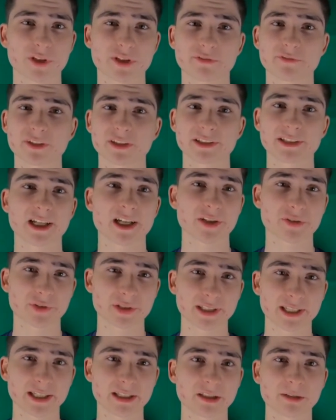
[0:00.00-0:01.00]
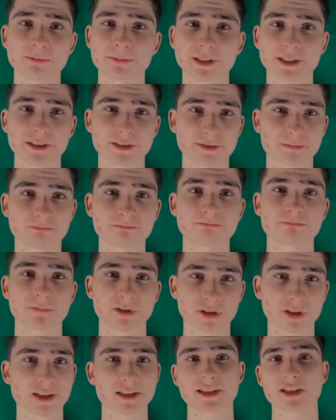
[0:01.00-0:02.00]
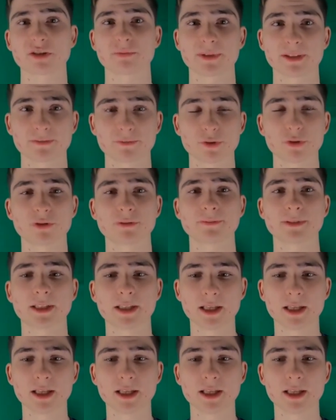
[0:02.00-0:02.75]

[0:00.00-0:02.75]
you're feeling hungry later because you're gonna still be full.